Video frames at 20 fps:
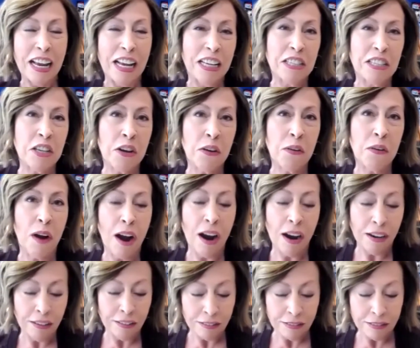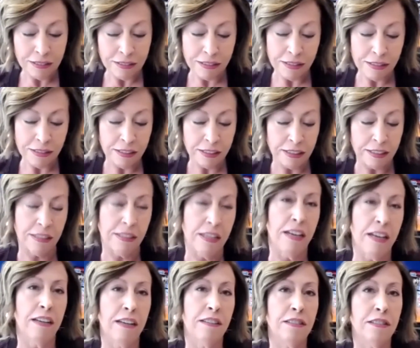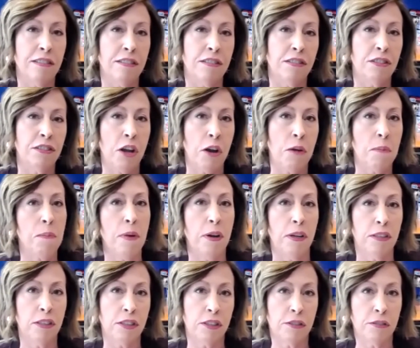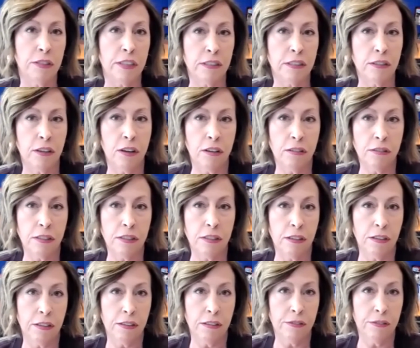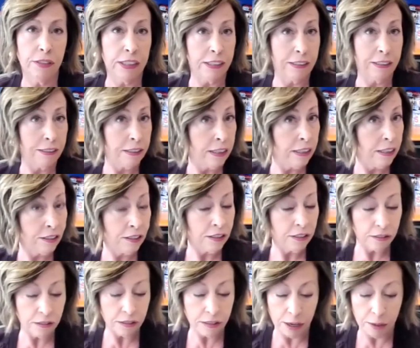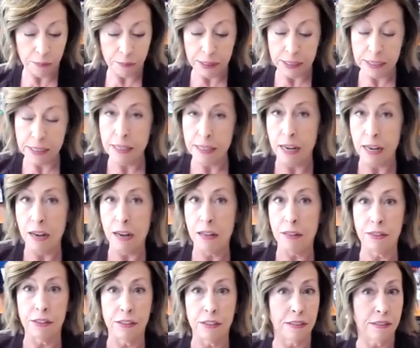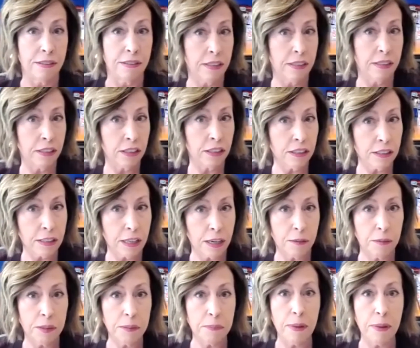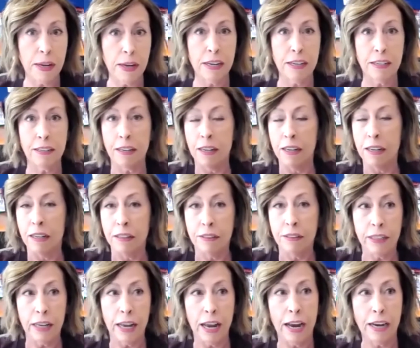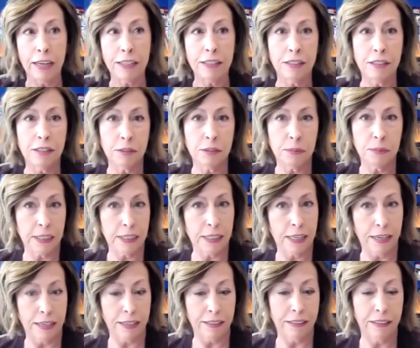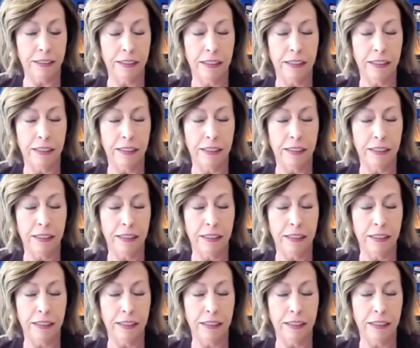So our success is so much the result of the intentions that we set, the decisions that we make, the actions we take.